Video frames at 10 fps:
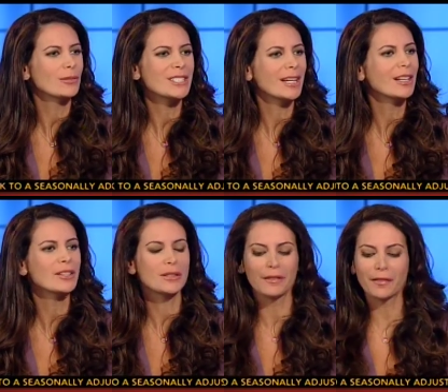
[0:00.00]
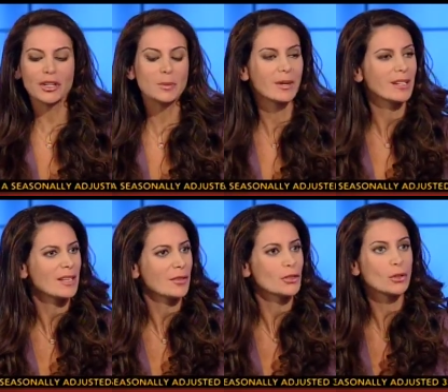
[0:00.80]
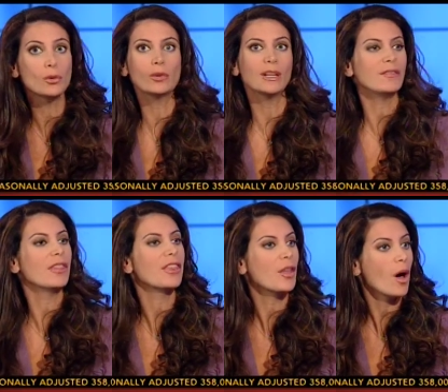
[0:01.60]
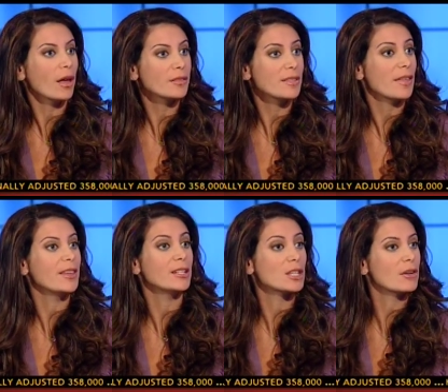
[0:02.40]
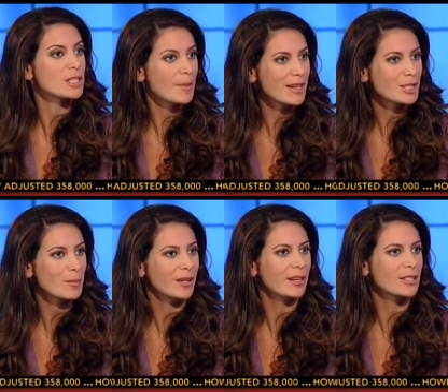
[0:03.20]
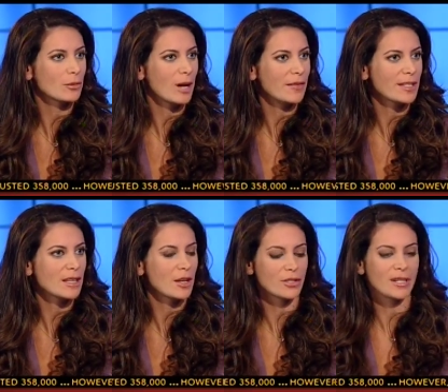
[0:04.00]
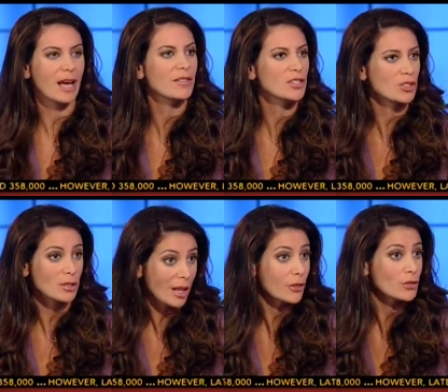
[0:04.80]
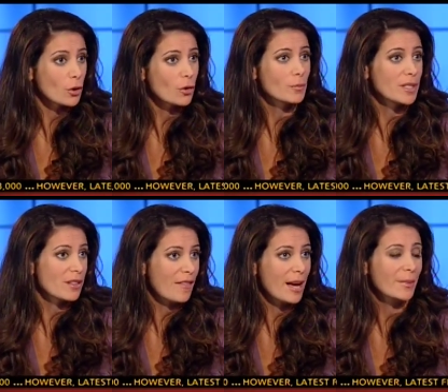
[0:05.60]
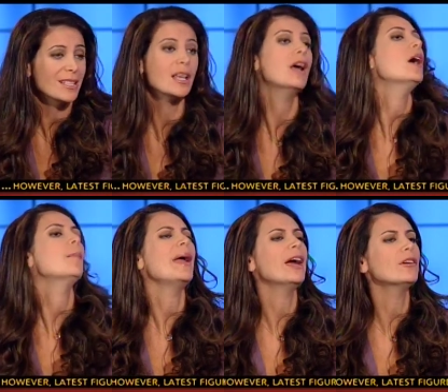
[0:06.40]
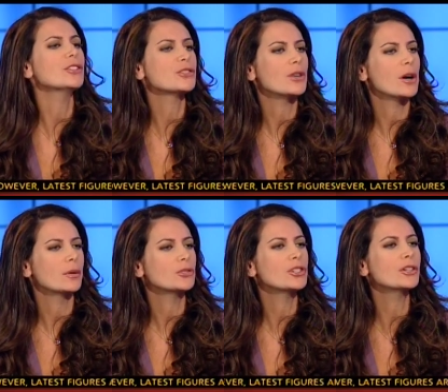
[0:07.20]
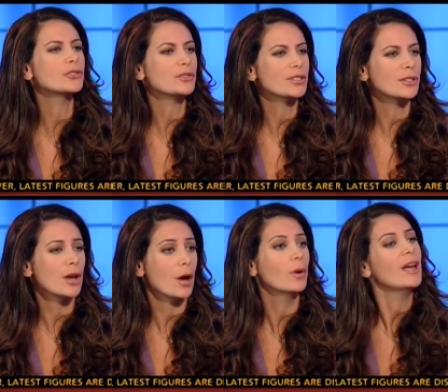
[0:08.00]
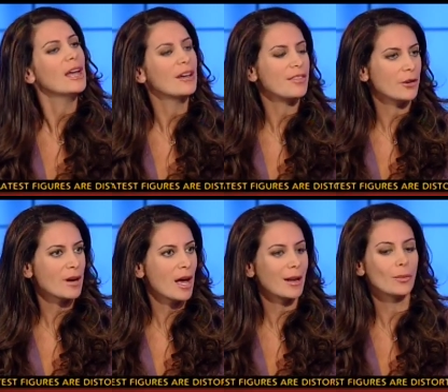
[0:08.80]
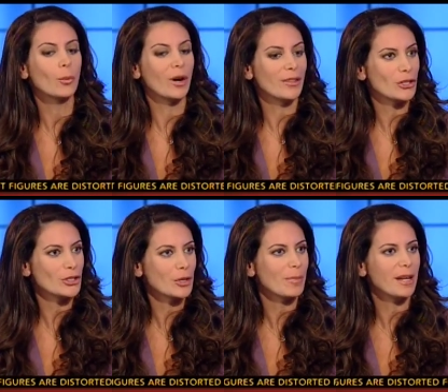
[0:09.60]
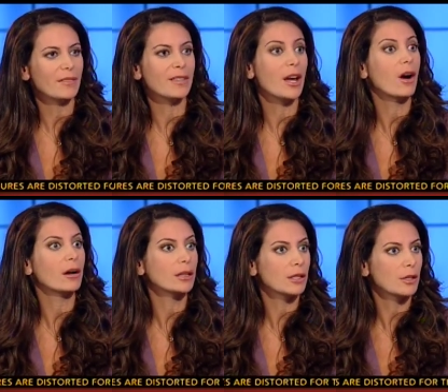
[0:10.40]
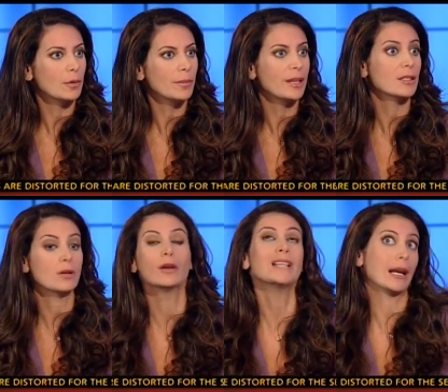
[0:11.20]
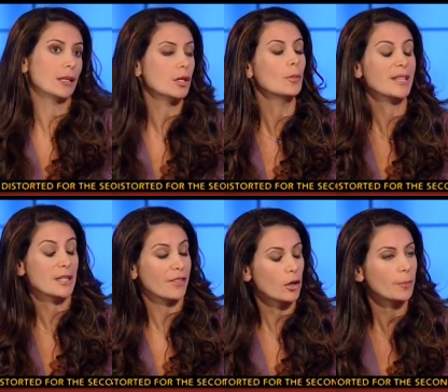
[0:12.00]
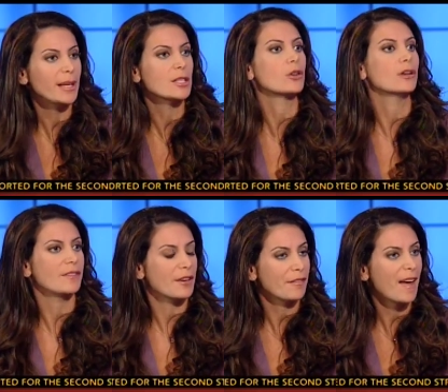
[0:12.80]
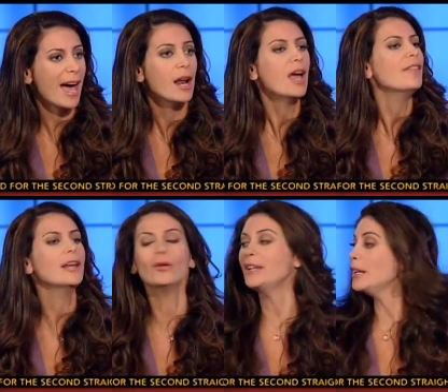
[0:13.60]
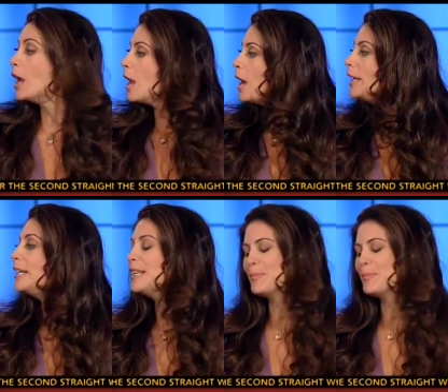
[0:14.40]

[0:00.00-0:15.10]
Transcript: ridiculous in the first place that the school even thought that it's their responsibility to write these letters and have these letters go home to the families. Parents know, children know if they're not where they should be, if they are a little obese, or oh, not a little obese, if they're obese or if they're fat. But they don't denial.